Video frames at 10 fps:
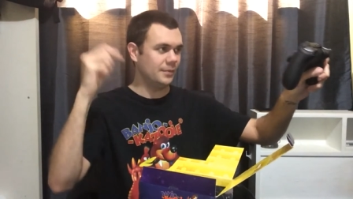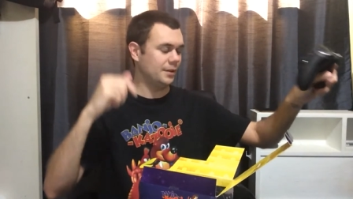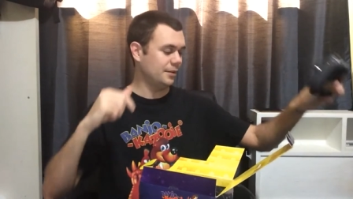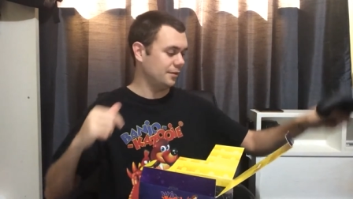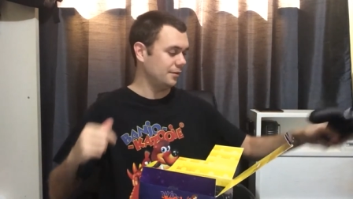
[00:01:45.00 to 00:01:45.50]

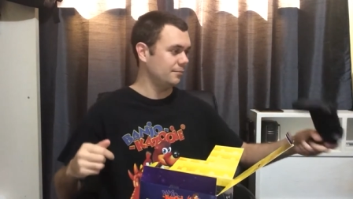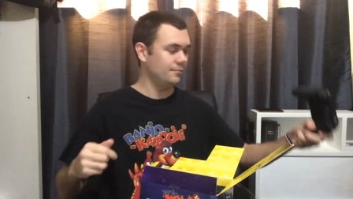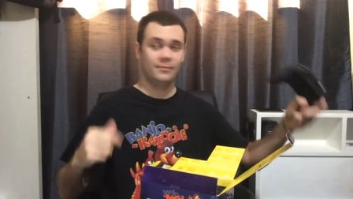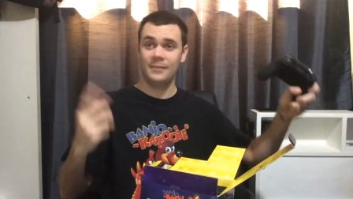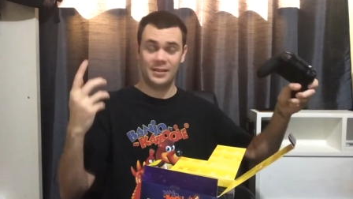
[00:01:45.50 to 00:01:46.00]
uh,
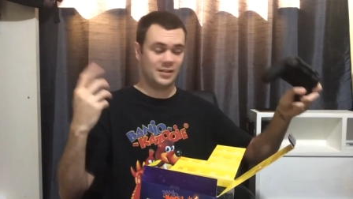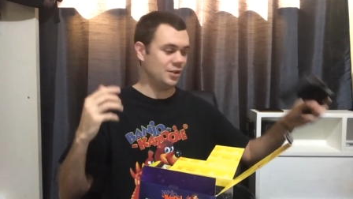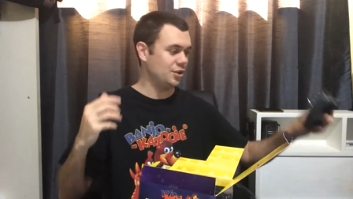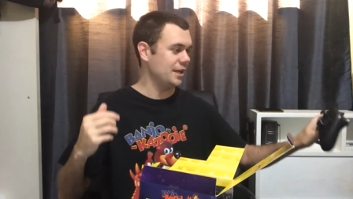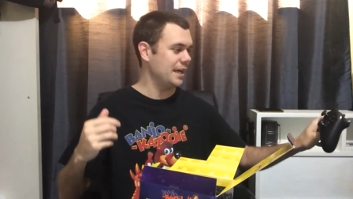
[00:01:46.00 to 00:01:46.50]

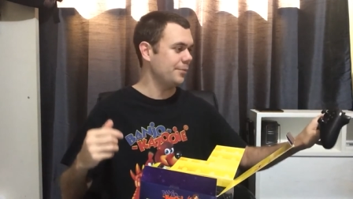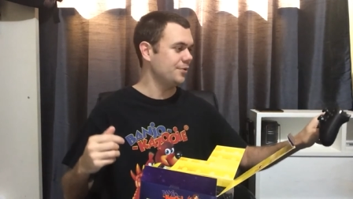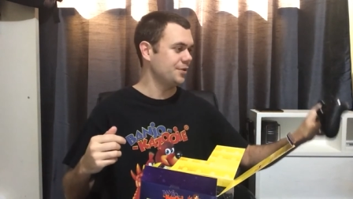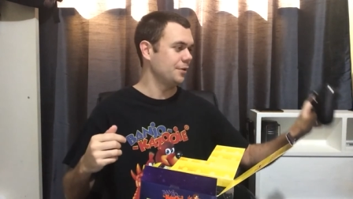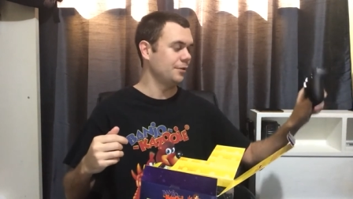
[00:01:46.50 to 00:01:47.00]
extension
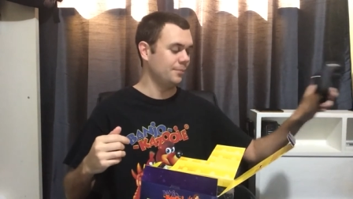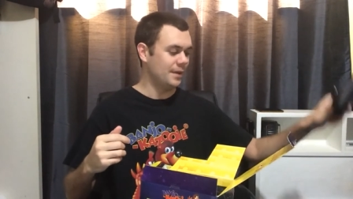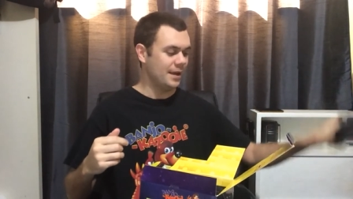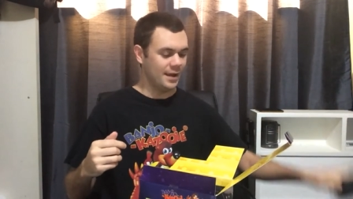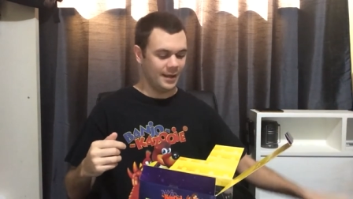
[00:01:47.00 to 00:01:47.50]
cable. So
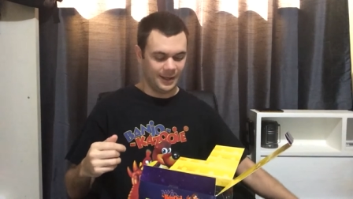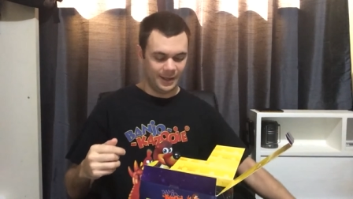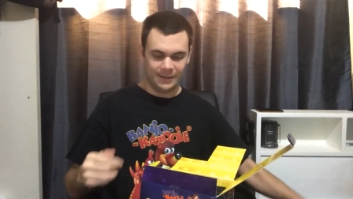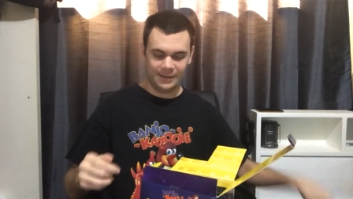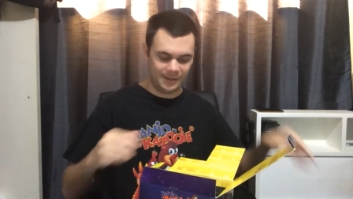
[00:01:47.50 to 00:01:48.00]

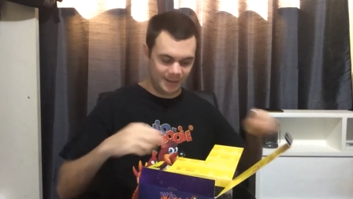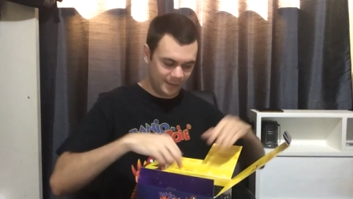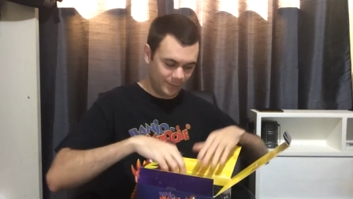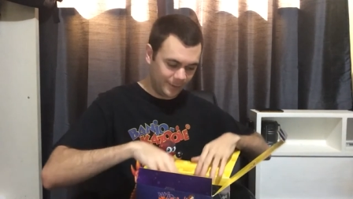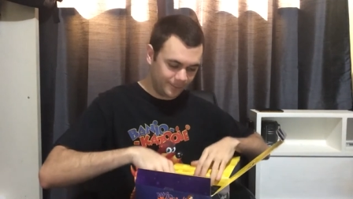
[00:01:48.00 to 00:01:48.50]

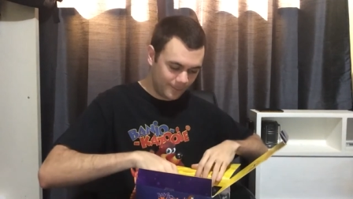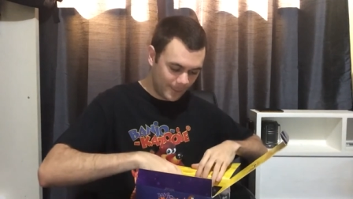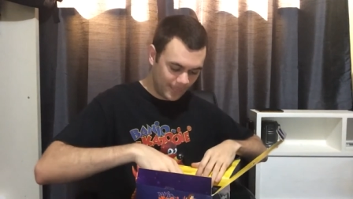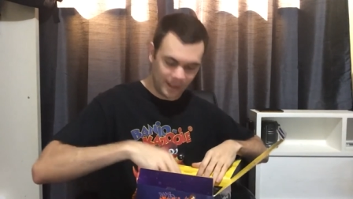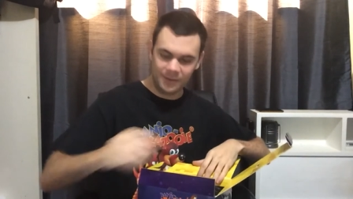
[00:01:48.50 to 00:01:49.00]
anyway,
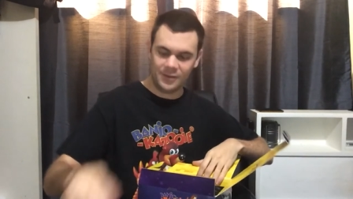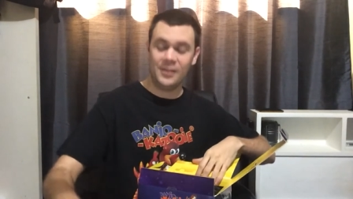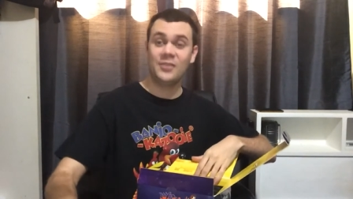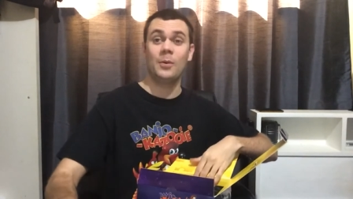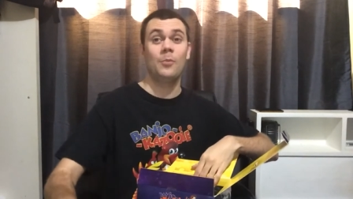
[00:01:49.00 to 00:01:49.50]
so
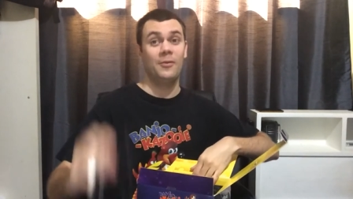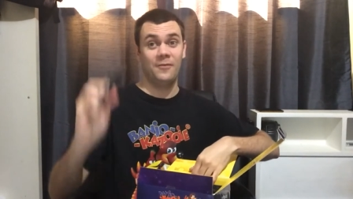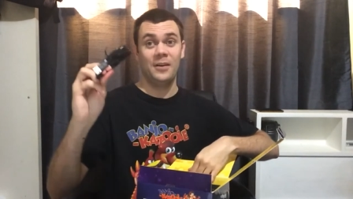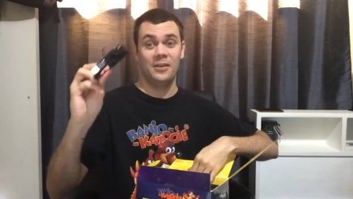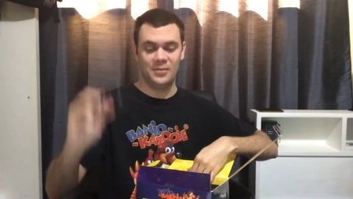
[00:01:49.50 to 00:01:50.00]
this one won't
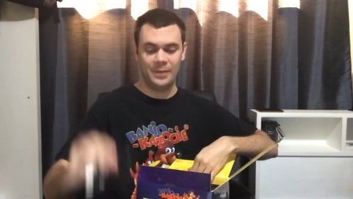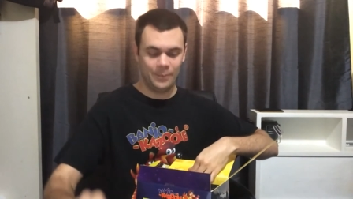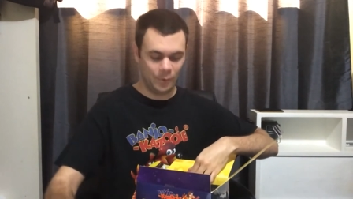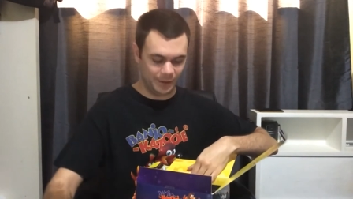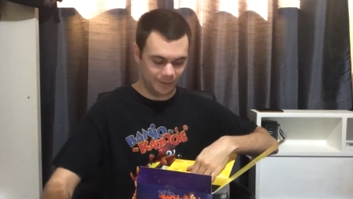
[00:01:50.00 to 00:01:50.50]
fit it. Is my
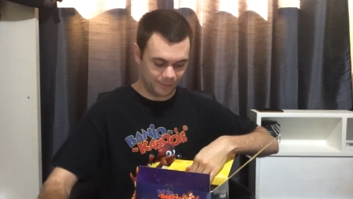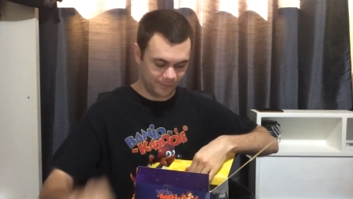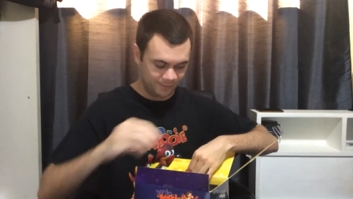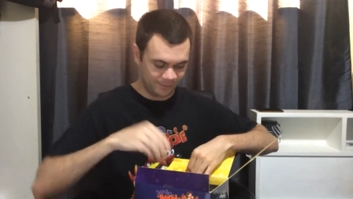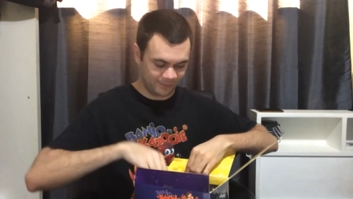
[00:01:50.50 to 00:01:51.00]
point.
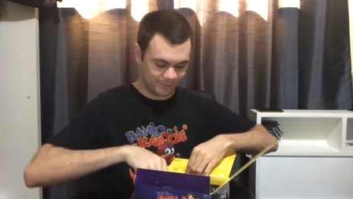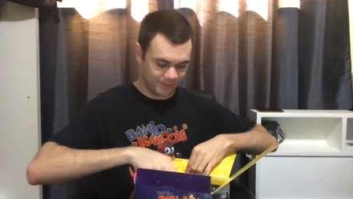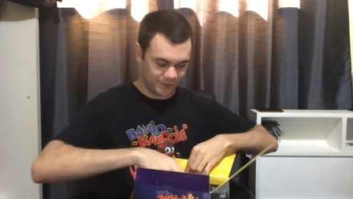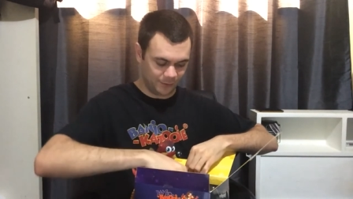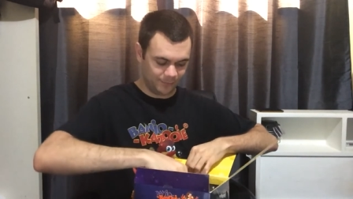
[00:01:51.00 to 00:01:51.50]

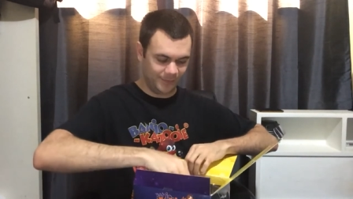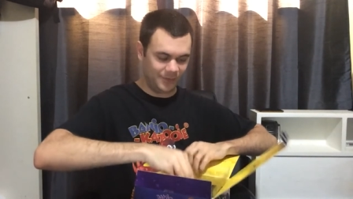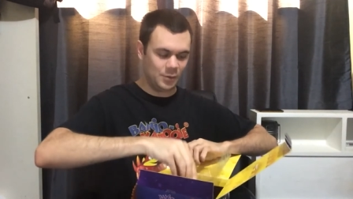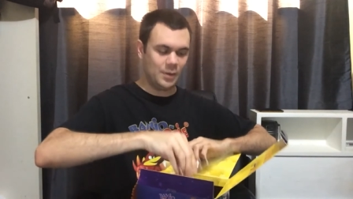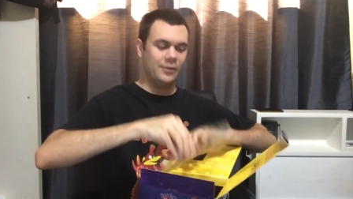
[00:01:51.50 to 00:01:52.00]
So
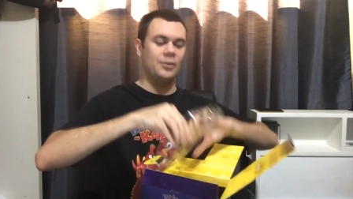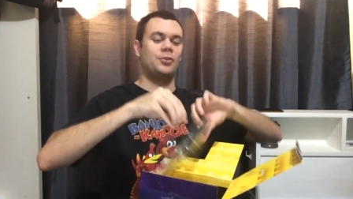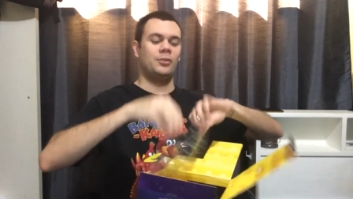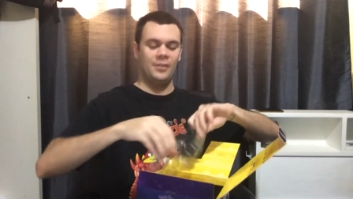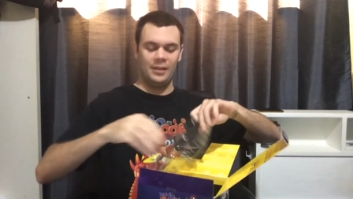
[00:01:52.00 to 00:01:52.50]
you do have a
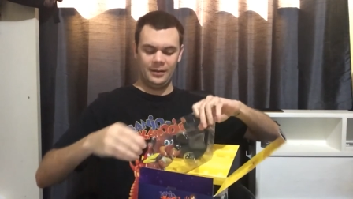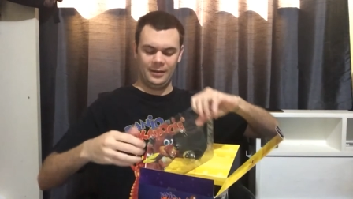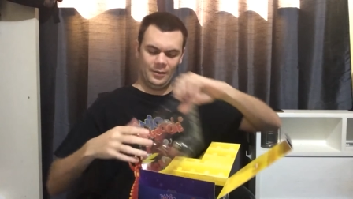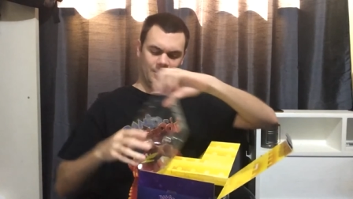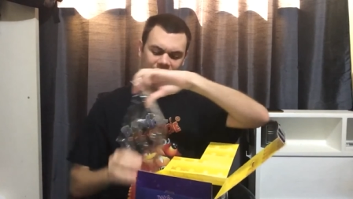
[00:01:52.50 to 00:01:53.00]
controller that
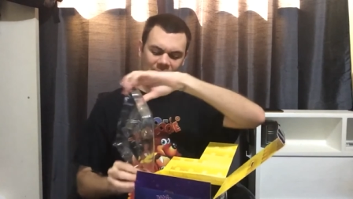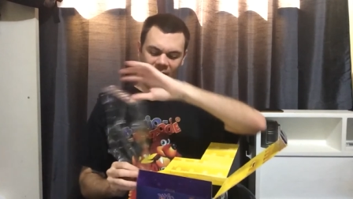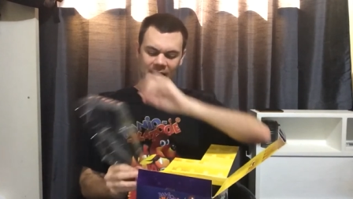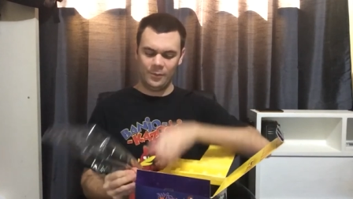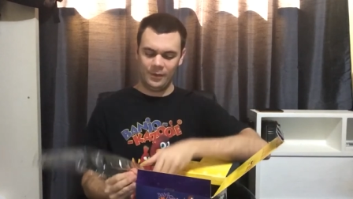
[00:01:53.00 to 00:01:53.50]
will fit
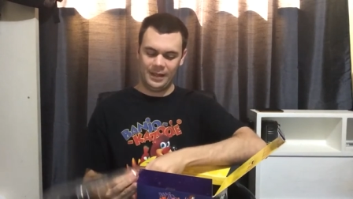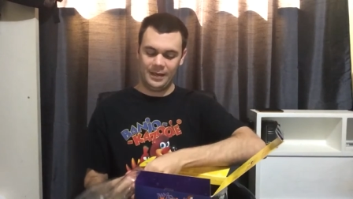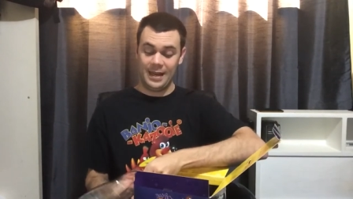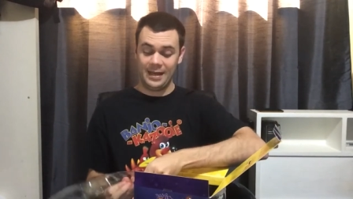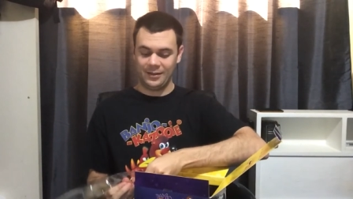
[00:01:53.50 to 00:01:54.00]
that, well
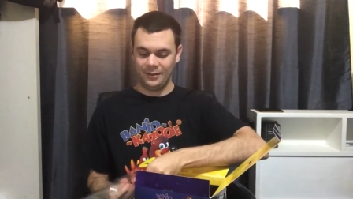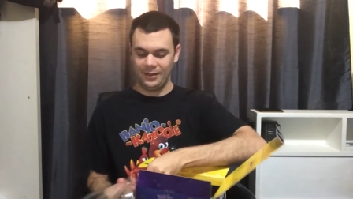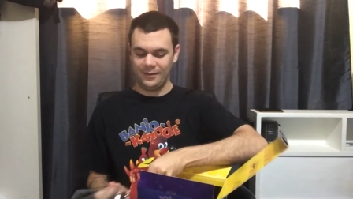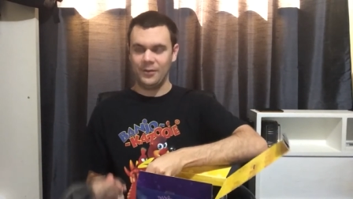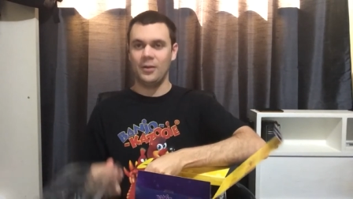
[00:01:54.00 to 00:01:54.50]
then
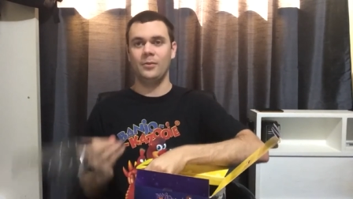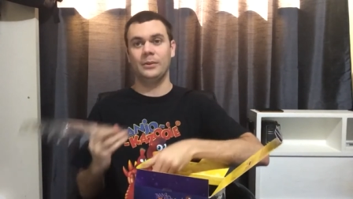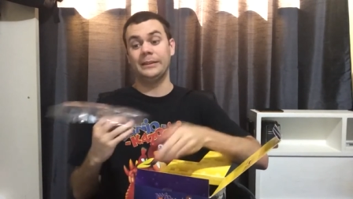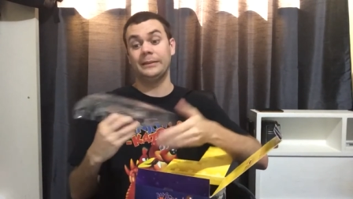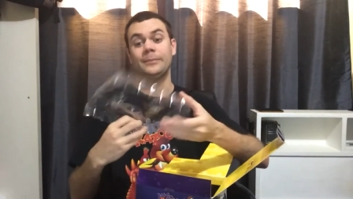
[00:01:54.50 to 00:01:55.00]
excellent. If not,
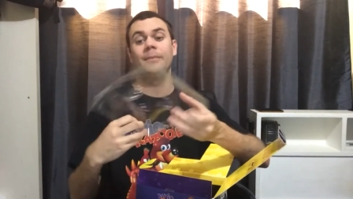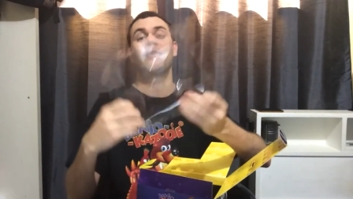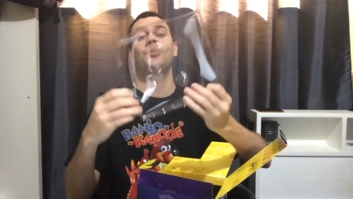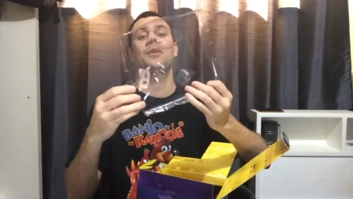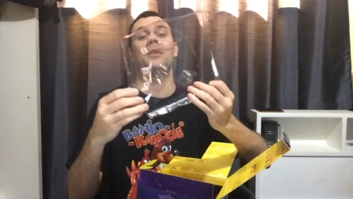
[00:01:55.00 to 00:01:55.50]
well, I'm
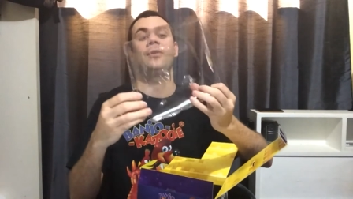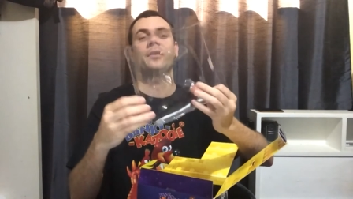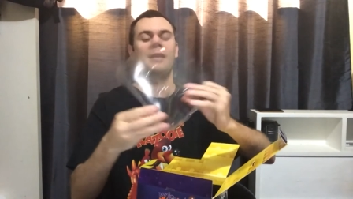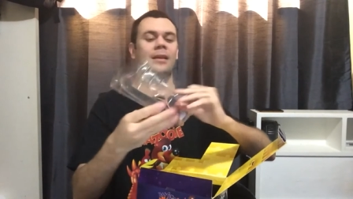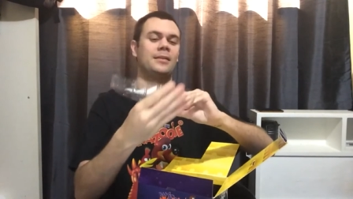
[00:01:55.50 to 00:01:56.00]
sure they're
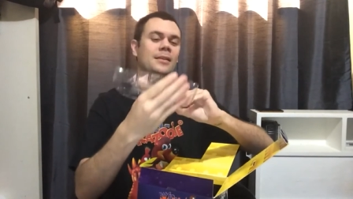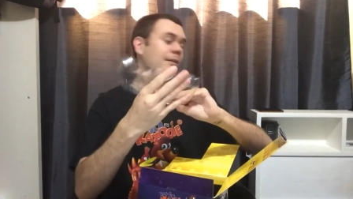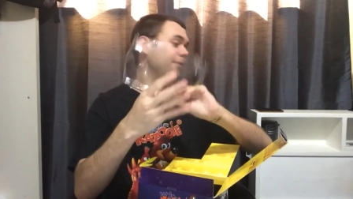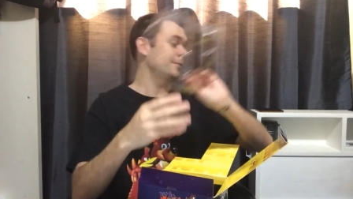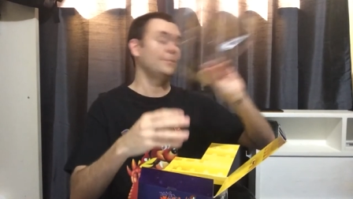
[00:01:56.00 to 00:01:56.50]
not that
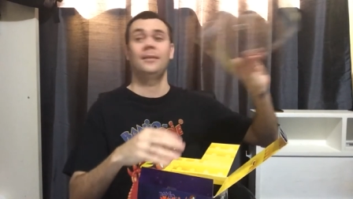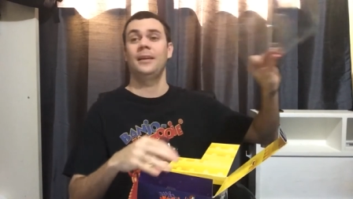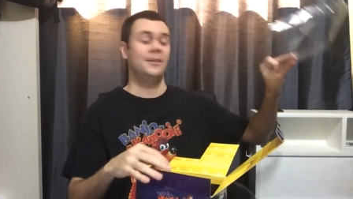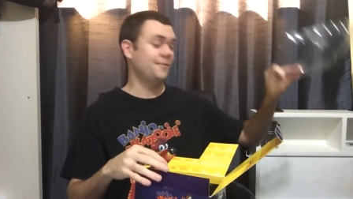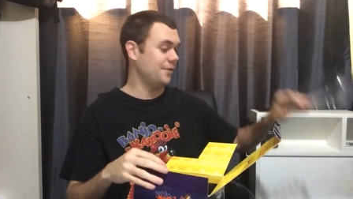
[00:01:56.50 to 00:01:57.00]
uh,
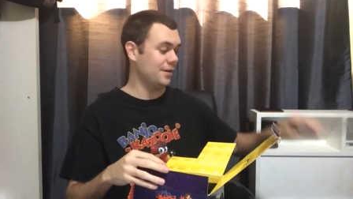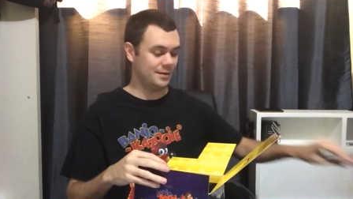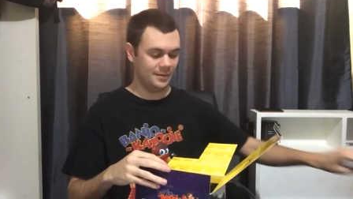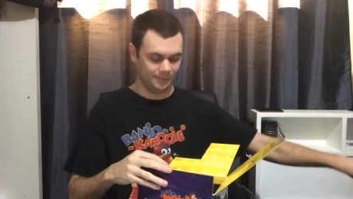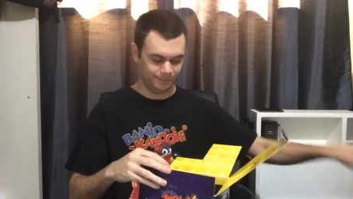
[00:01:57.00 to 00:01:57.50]
hard to
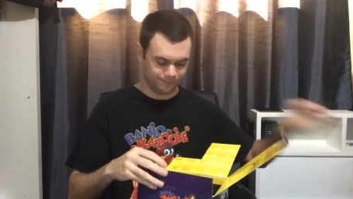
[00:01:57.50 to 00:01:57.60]
find.